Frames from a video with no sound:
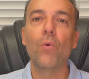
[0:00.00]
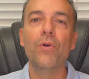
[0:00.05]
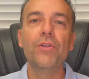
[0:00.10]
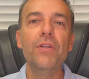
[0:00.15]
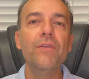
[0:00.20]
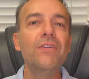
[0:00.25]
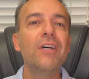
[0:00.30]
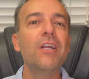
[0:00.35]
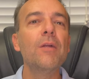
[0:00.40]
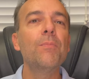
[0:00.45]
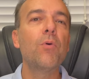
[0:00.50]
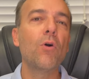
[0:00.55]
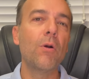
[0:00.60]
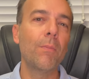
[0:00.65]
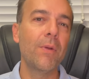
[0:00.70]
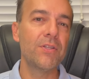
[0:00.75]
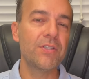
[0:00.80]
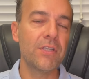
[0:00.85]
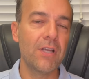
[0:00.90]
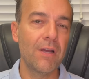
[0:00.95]
When you've done a poor
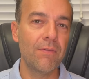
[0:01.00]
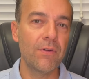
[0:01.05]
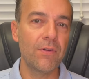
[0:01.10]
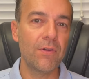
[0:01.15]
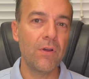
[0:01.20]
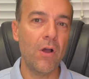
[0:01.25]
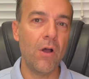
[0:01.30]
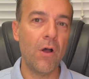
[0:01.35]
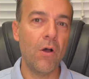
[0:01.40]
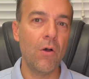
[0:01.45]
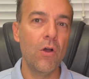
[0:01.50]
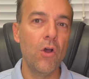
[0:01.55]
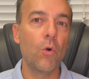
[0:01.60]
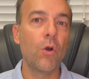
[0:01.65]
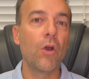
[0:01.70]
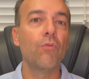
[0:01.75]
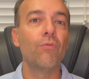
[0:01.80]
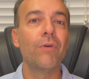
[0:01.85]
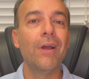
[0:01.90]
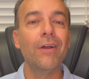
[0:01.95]
man's cover call
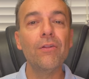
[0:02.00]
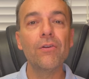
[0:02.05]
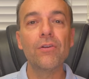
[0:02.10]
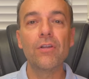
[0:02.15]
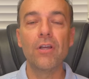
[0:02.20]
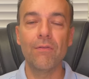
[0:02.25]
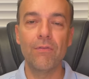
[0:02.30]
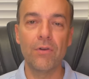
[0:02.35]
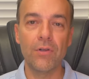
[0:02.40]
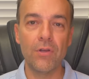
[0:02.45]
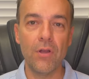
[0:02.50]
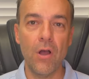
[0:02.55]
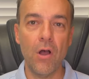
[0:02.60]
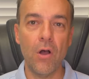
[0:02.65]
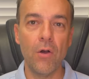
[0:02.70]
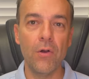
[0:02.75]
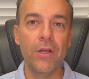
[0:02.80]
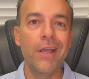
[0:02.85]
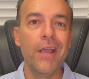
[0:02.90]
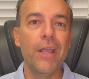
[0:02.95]
or a regular cover
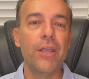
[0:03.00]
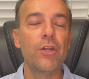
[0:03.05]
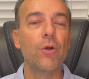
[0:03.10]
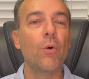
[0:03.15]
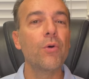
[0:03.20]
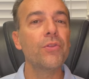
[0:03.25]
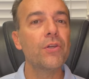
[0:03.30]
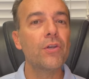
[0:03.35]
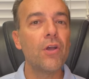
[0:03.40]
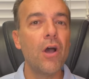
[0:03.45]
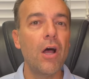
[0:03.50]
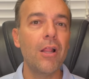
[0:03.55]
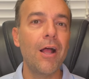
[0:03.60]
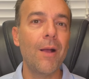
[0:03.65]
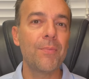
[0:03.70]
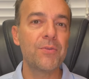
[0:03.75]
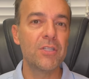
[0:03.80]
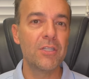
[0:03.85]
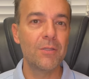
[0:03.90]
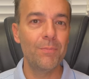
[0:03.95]
call and you don't want the call
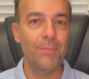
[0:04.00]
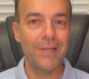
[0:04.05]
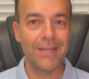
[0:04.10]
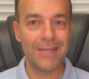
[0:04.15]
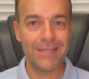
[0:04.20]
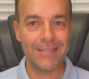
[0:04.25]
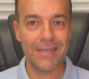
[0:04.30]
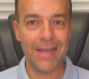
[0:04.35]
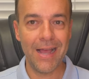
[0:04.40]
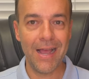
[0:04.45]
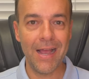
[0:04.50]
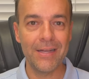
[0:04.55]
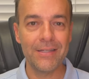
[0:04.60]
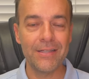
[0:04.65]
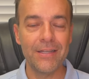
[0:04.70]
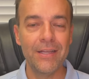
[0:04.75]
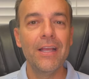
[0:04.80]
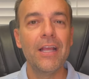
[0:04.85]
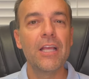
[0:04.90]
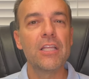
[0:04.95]
option to be
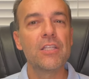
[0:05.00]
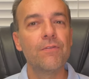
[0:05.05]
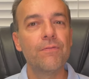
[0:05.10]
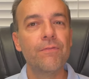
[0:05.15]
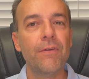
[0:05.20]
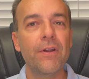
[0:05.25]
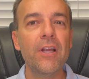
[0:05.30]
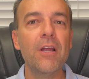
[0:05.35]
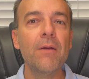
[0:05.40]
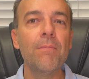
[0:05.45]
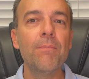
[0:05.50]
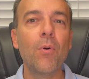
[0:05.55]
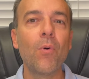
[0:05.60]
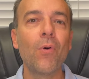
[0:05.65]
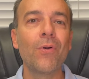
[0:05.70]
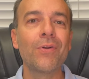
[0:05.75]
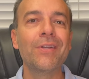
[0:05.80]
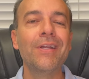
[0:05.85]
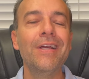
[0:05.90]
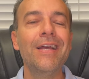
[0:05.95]
assigned, it's very
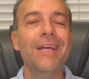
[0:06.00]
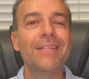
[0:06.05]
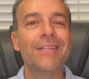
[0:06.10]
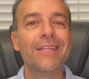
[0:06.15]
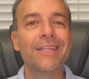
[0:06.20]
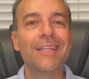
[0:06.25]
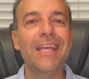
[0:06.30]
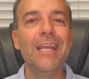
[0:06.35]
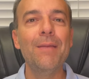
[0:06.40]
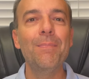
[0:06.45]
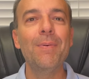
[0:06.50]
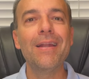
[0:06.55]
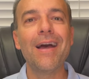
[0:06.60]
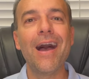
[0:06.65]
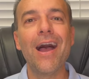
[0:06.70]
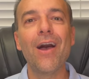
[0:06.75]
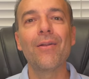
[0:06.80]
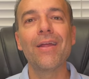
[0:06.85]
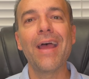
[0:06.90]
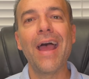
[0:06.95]
important to keep an
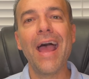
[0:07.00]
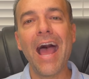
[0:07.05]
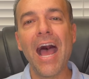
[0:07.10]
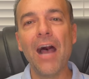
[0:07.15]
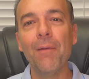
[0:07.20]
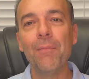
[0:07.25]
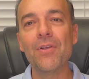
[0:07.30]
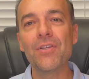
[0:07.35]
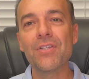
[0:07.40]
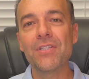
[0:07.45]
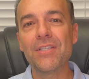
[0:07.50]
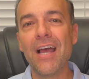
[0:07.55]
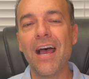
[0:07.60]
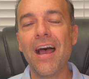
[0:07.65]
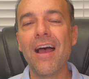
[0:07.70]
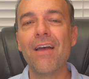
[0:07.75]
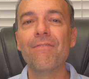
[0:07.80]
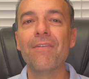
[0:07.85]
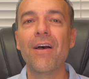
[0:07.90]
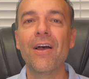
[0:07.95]
eye on how much
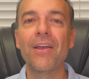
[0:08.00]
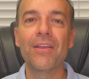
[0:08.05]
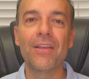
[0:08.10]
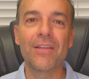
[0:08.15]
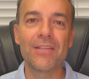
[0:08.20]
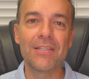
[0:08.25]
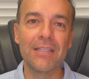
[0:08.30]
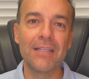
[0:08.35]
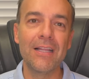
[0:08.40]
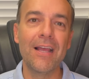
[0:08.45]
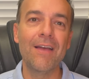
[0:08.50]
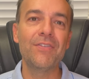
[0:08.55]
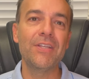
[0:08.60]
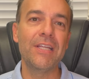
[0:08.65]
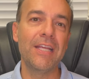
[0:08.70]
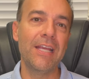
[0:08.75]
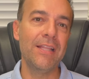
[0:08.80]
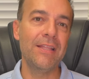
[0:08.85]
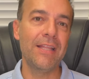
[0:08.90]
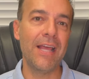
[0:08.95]
time value is left
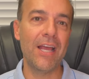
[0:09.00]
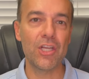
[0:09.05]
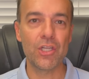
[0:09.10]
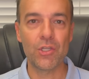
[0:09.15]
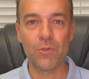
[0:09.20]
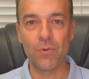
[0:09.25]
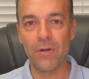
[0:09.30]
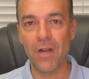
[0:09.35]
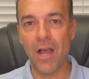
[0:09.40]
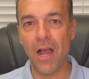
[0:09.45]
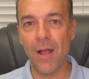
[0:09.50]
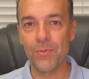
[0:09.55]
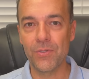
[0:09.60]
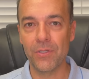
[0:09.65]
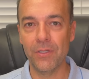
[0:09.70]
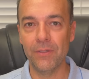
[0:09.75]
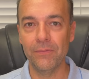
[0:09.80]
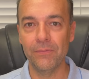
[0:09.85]
in that short option.